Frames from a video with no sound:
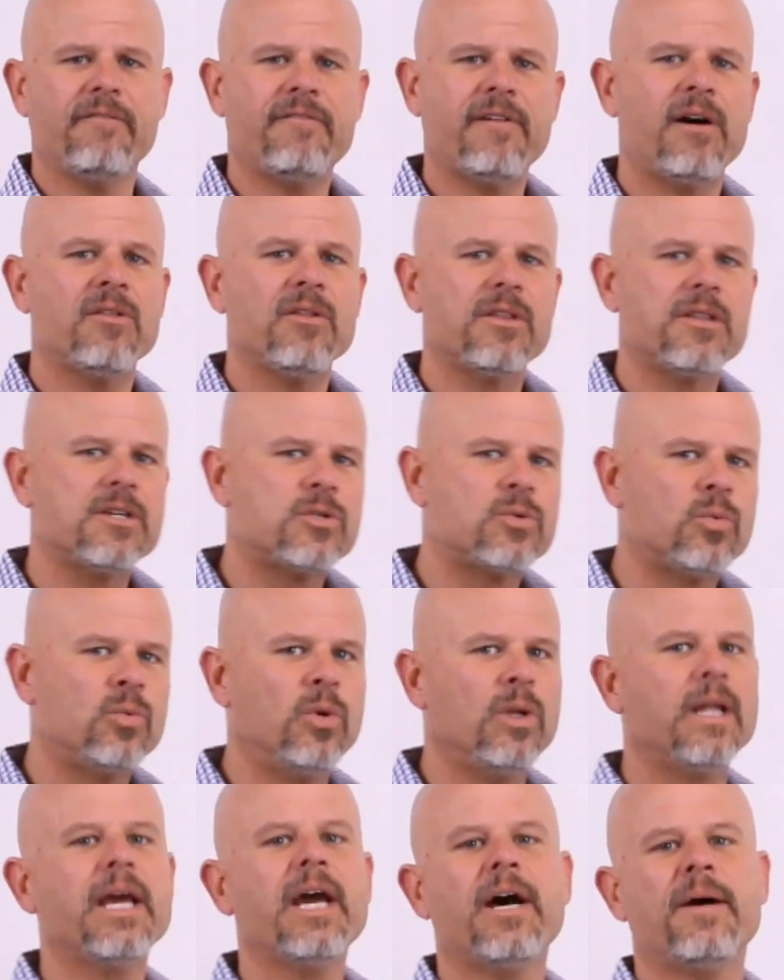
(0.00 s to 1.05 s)
found that this
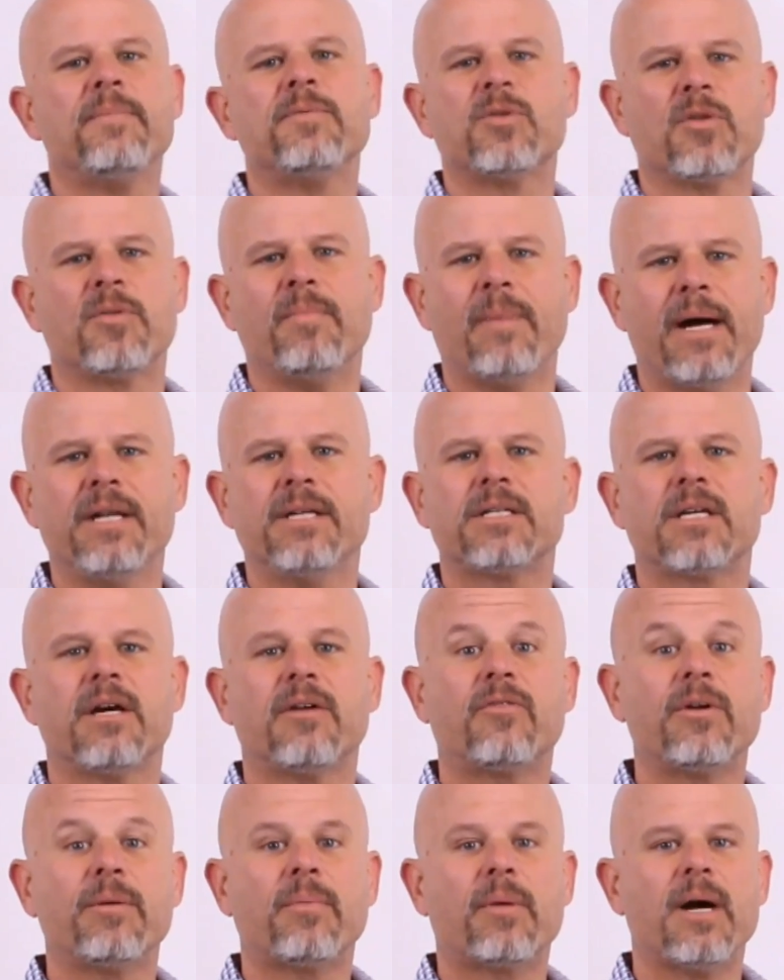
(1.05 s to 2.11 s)
really helps with my
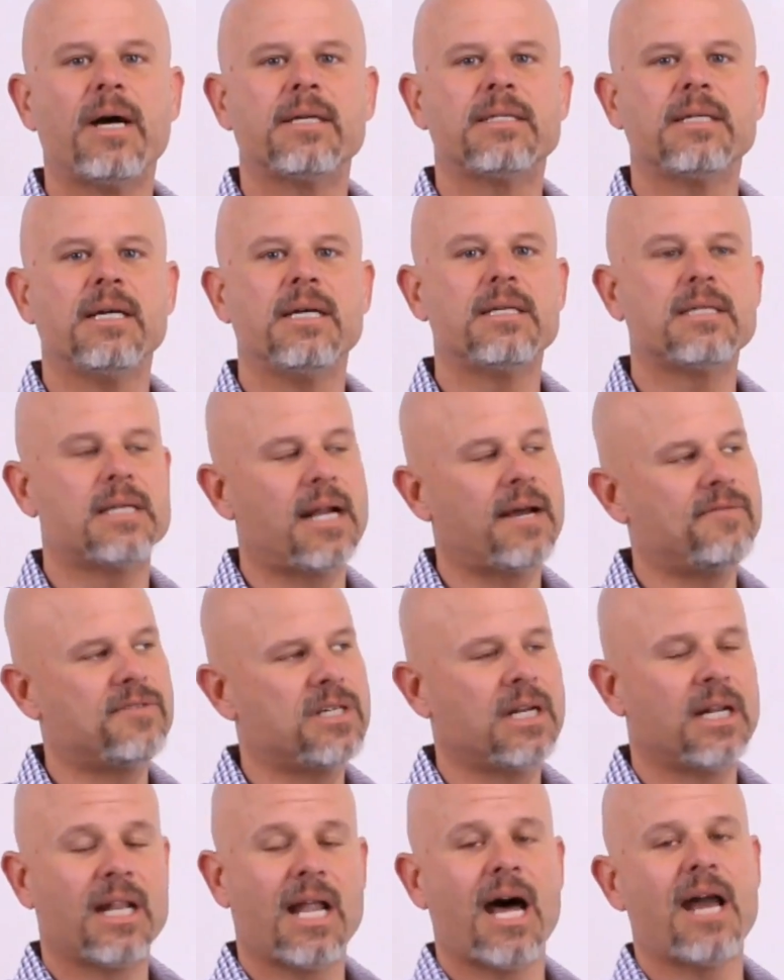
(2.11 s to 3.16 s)
discovery process, and I've
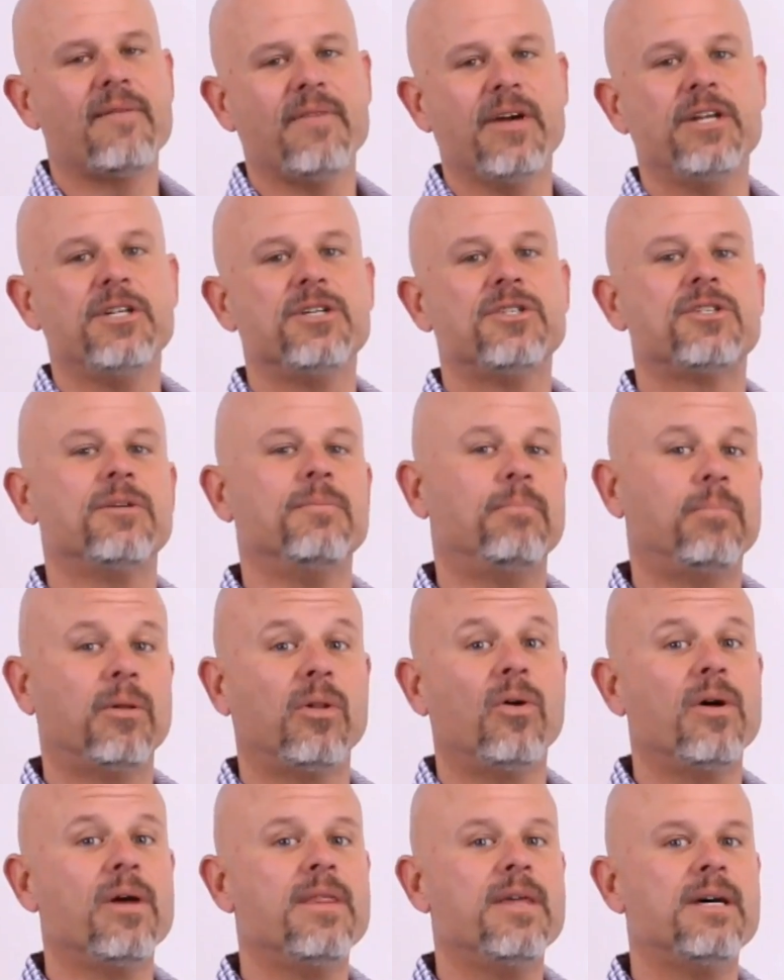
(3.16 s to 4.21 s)
seen a lot of agents
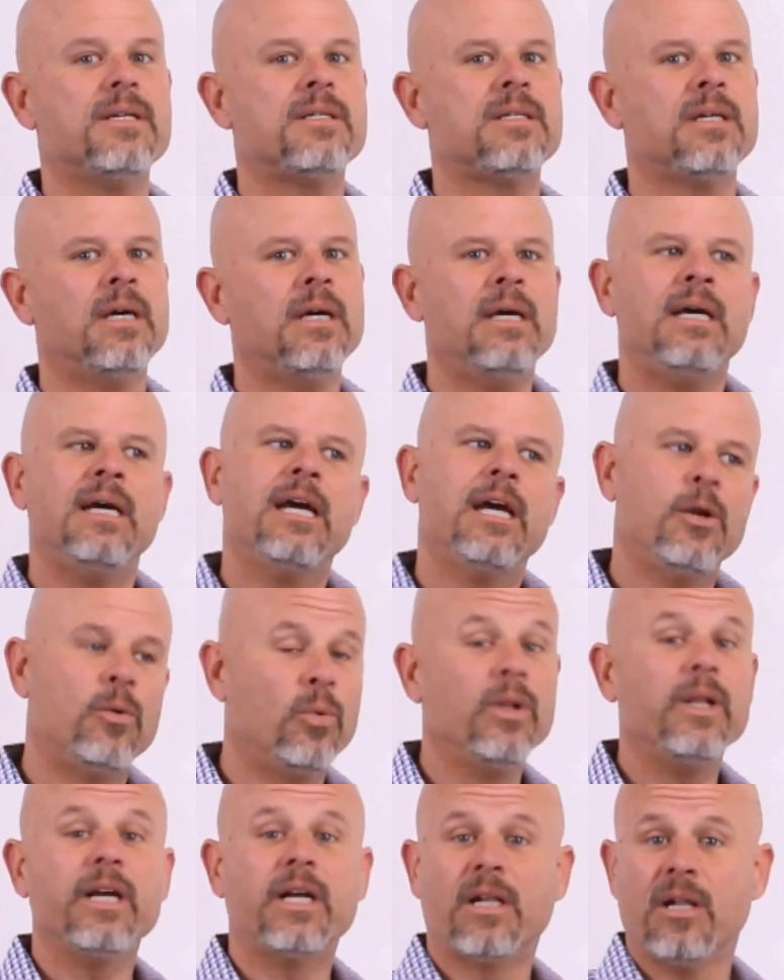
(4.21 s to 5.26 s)
employ this and
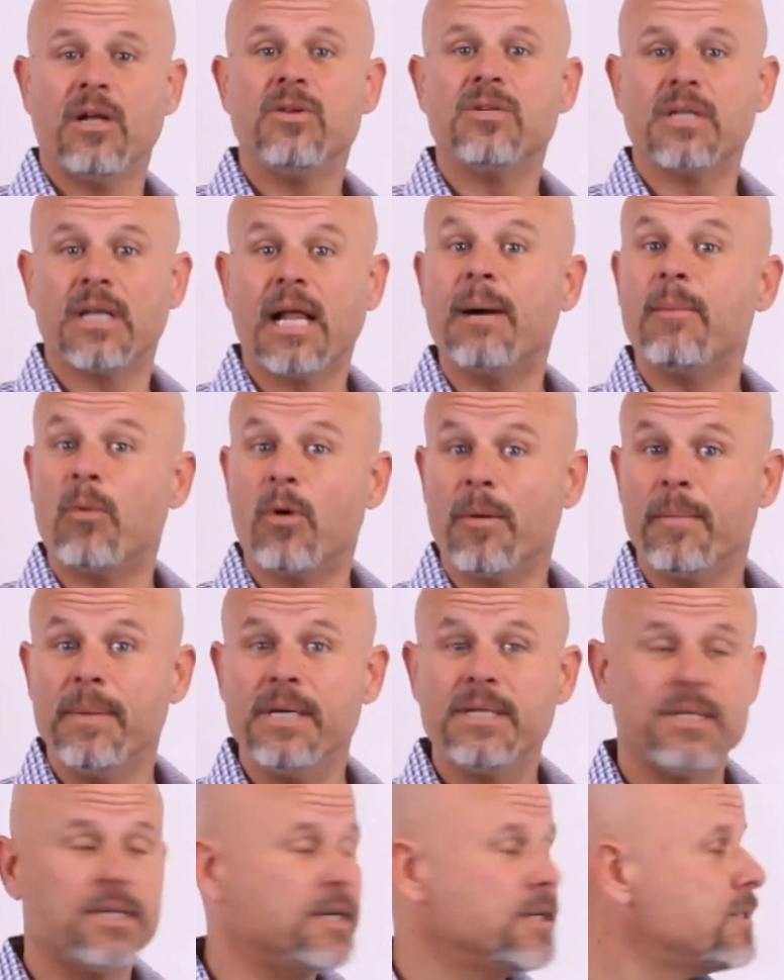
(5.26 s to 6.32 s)
really close a lot more
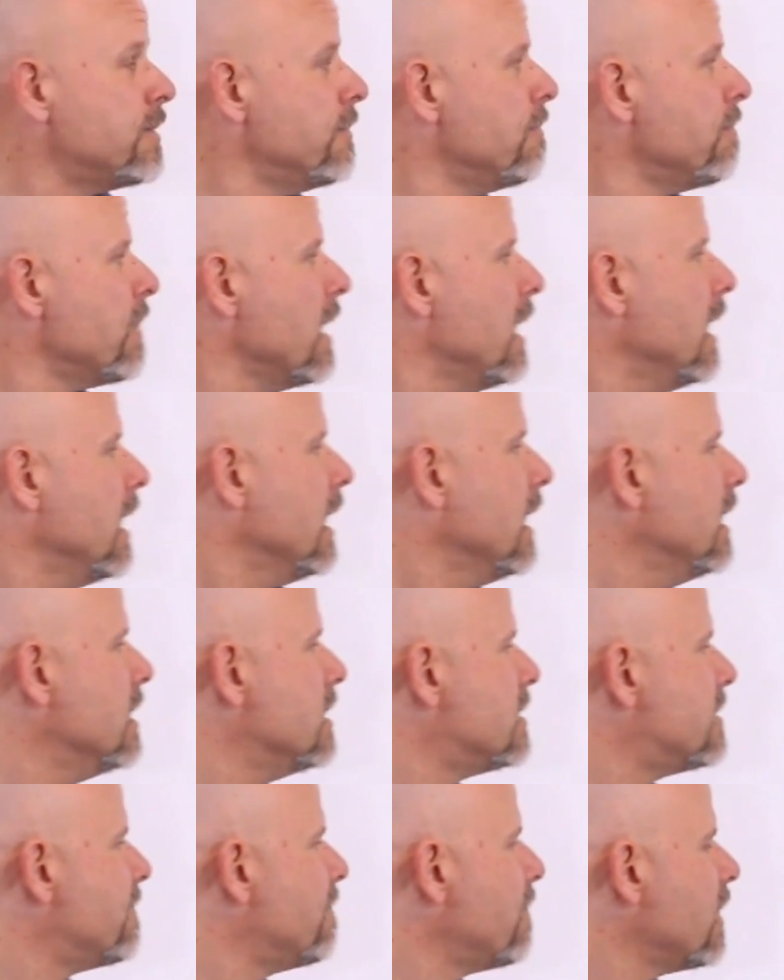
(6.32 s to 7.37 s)
business,
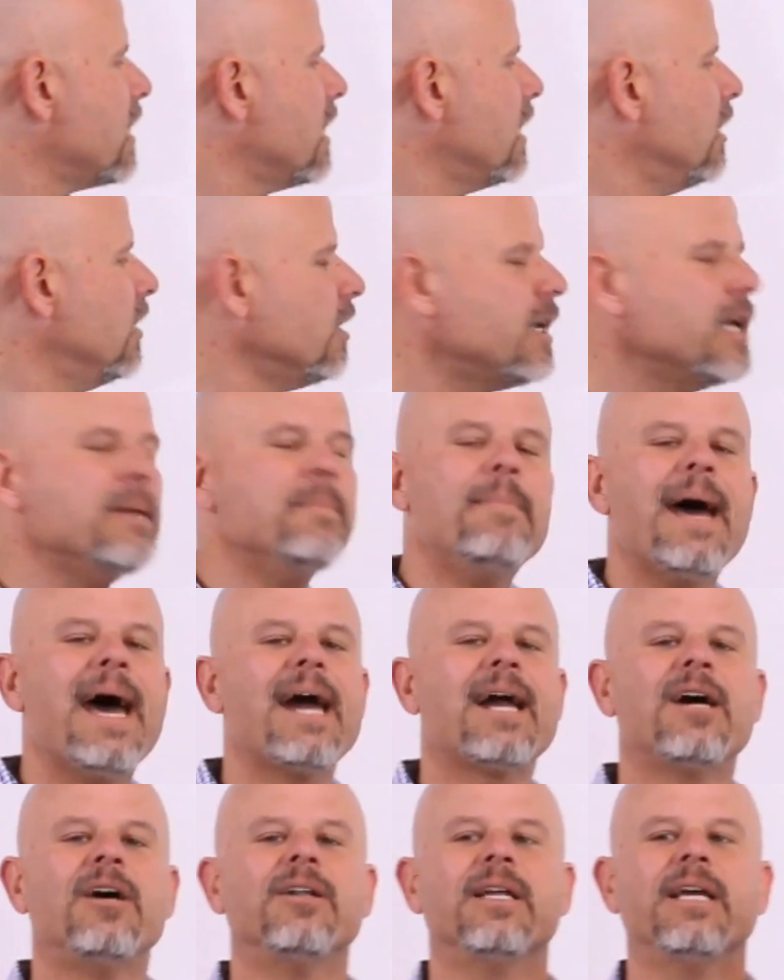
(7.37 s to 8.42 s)
is looking
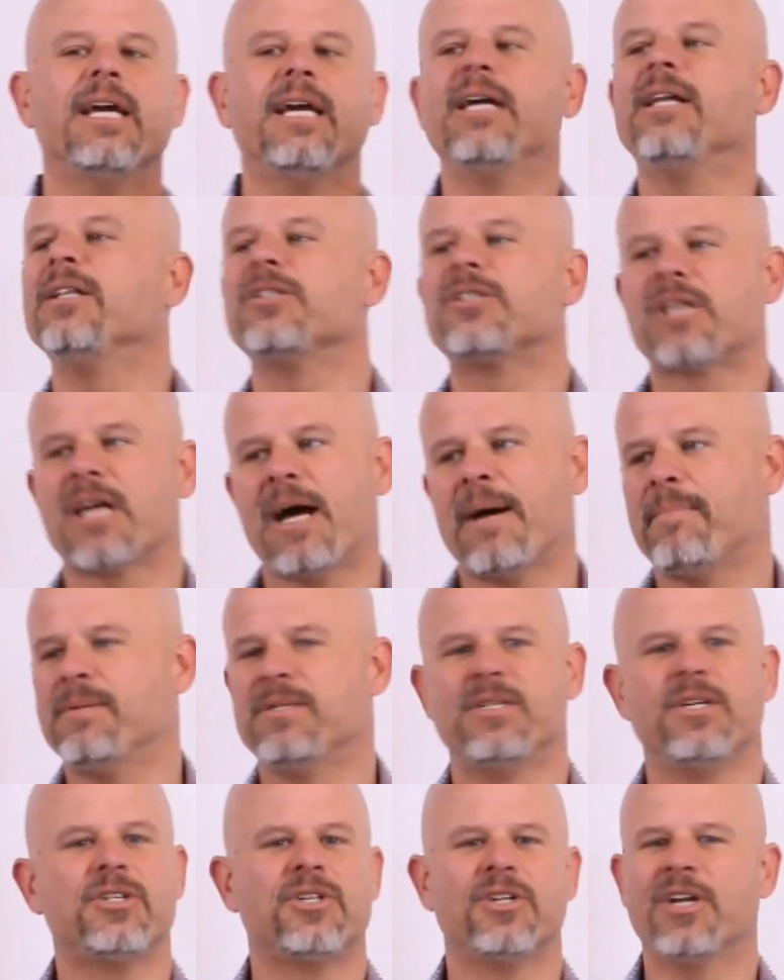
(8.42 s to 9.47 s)
back on English
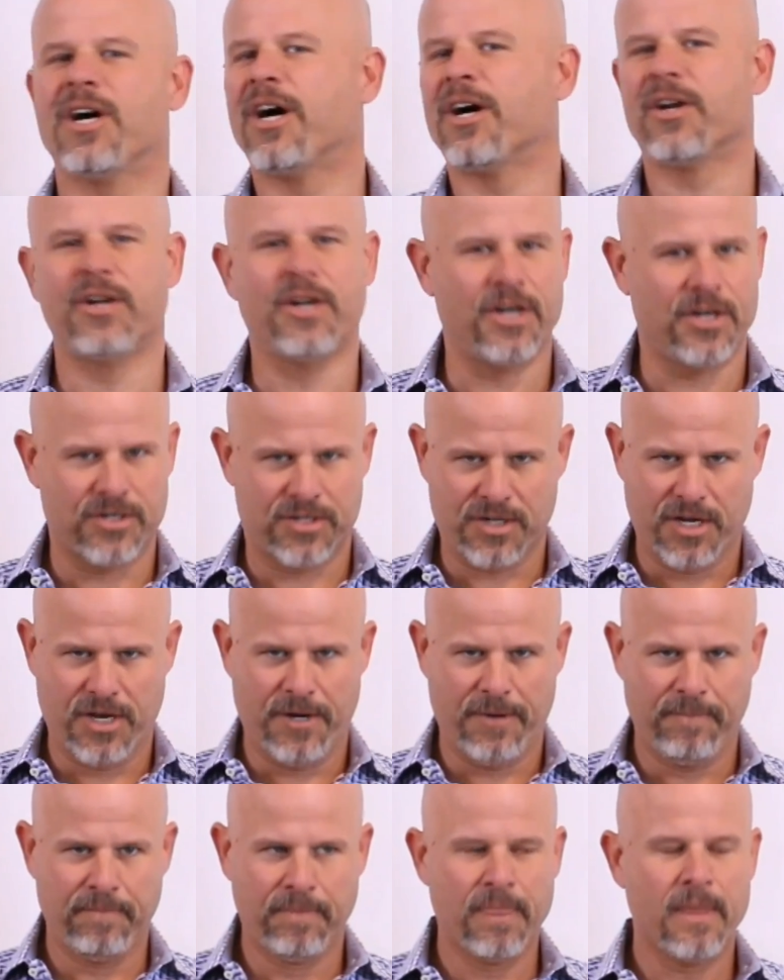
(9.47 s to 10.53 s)
composition 100 years ago.